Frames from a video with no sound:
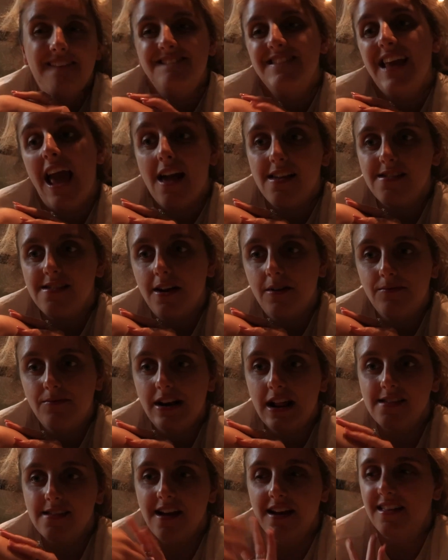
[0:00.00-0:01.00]
yeah, so I'm
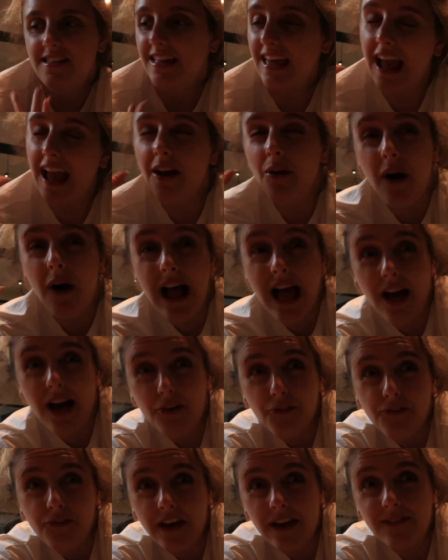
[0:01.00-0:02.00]
really excited. Getting quite
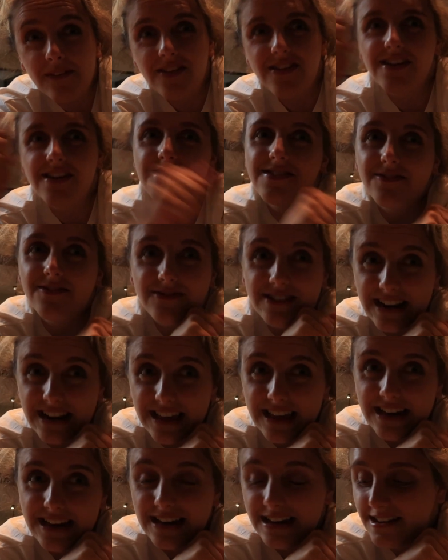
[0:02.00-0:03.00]
healthy, which is really
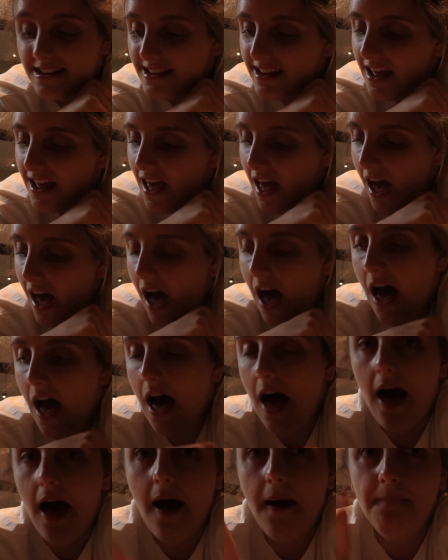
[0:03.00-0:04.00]
good.
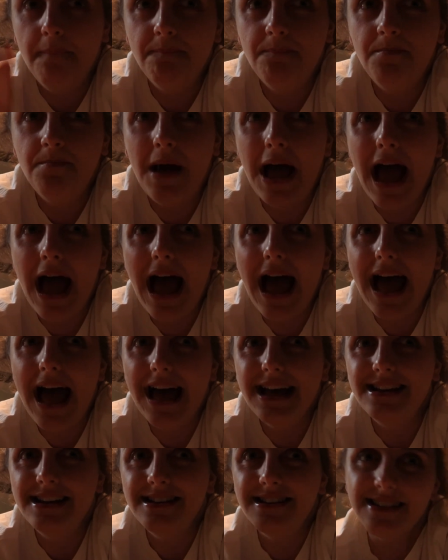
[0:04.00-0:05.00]

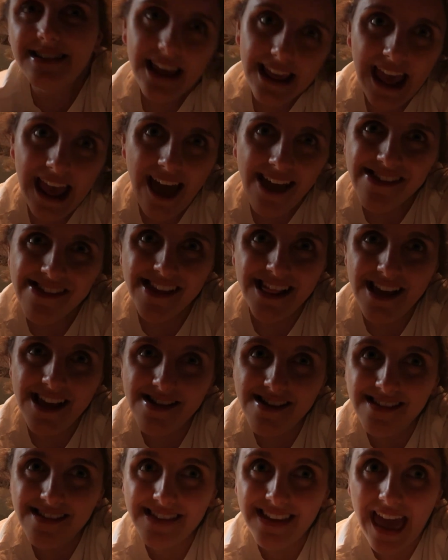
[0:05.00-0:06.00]
And yeah, so
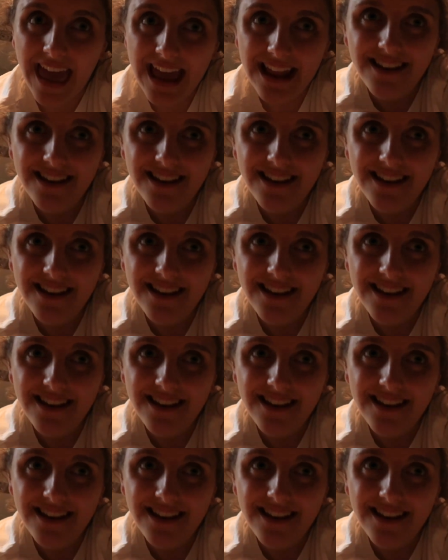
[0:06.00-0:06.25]
let's just get